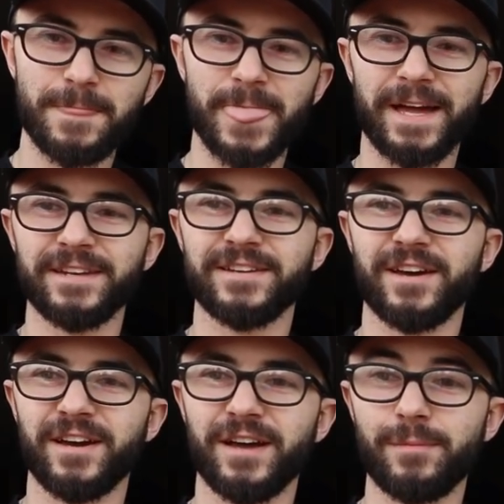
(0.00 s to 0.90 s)
And
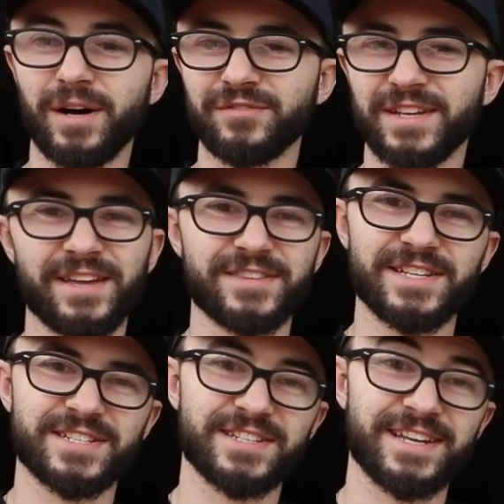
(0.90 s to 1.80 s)
I'm after getting
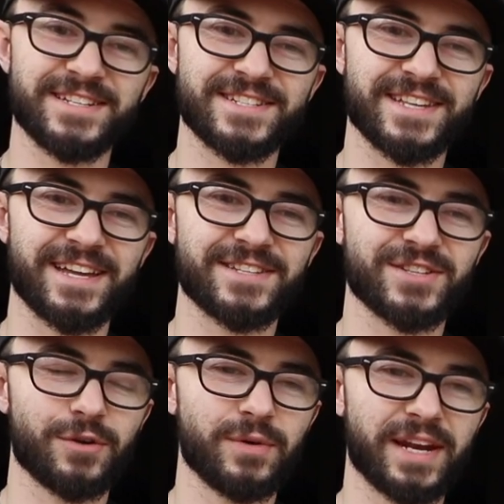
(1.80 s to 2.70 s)
this instead,
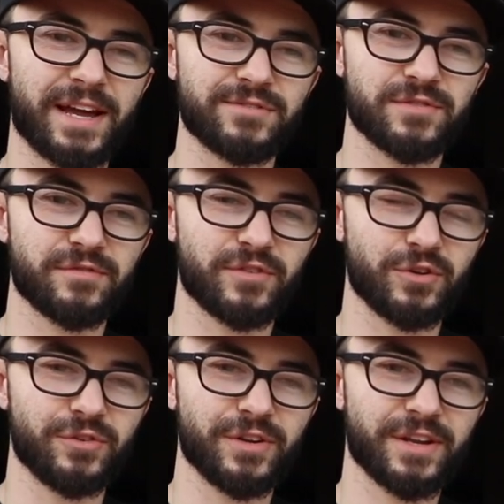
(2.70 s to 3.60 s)
so we're gonna have some
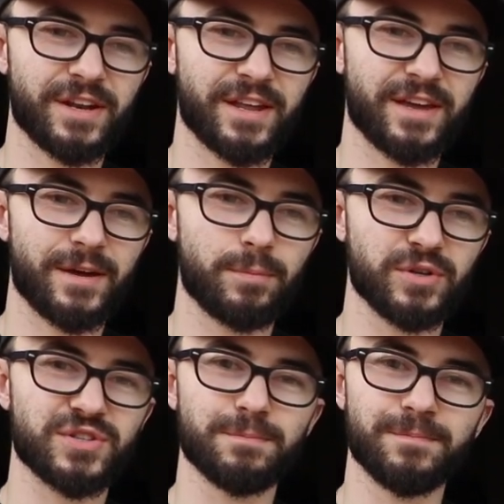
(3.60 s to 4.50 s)
fun
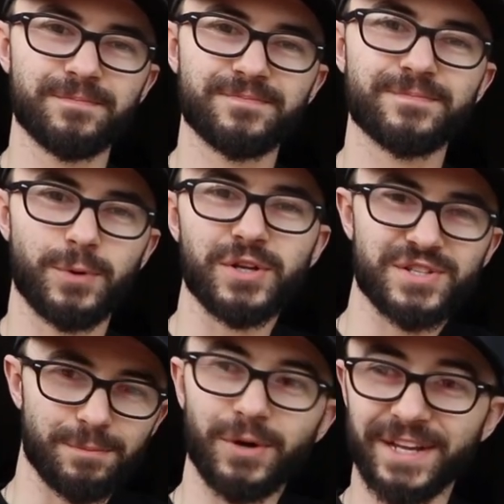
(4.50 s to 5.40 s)
putting
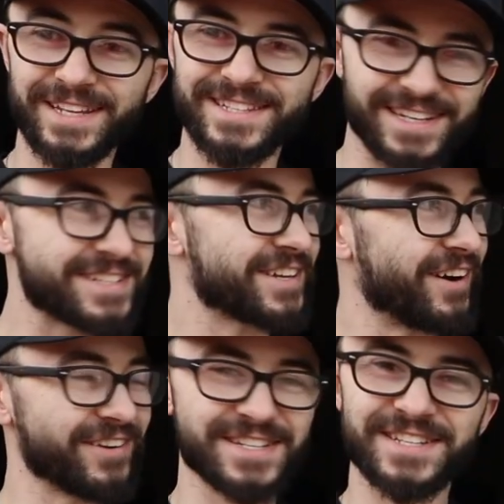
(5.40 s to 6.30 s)
some money into this
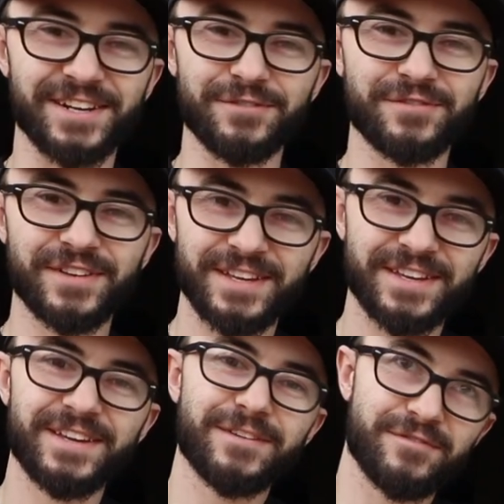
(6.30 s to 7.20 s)
car instead of
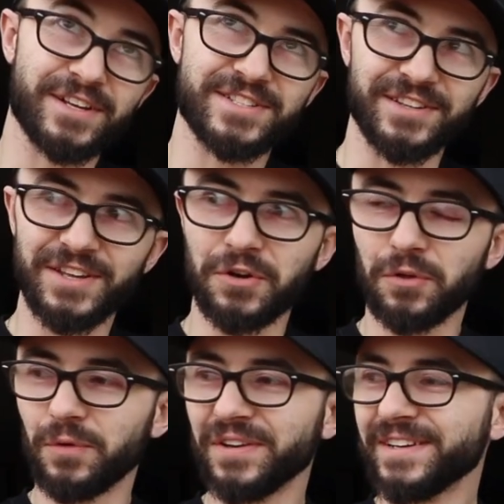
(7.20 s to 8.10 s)
fixing the
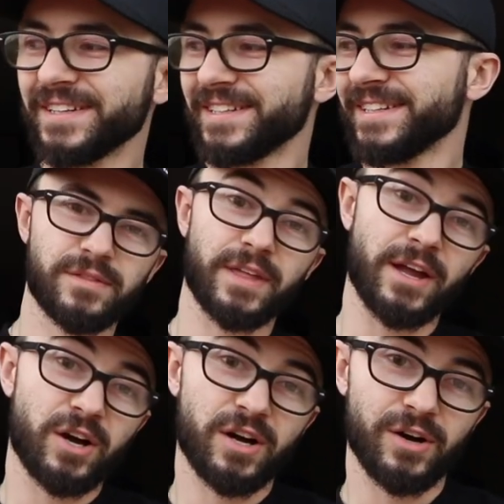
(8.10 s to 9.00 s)
other one. They
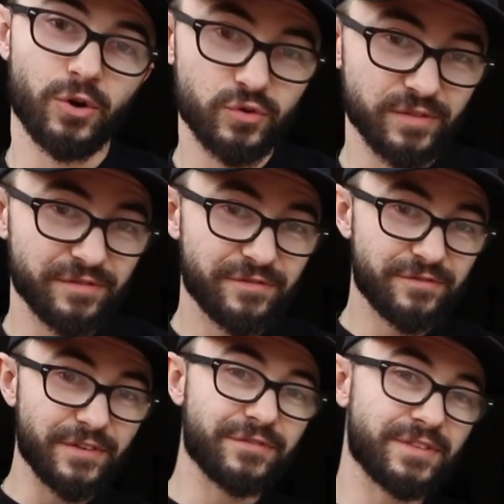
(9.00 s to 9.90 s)
are
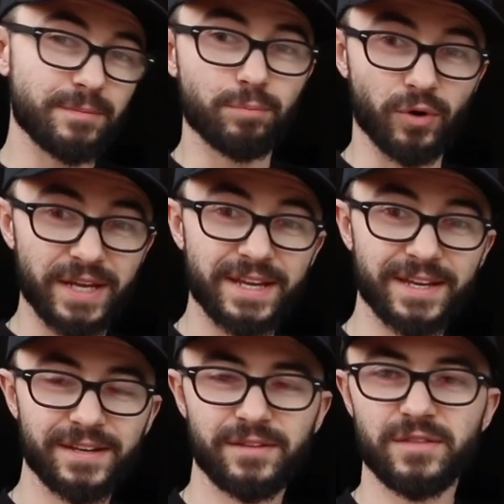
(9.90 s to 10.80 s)
150 brake,
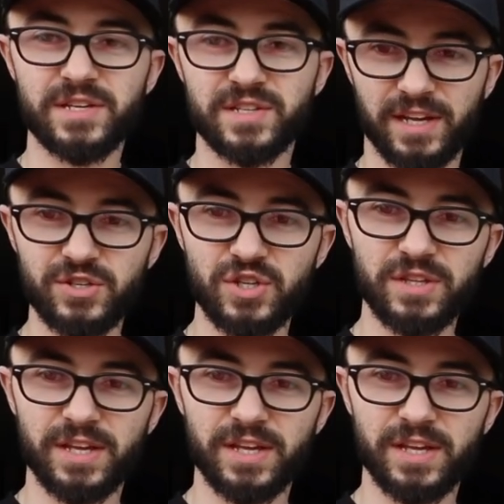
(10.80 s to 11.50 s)
this engine.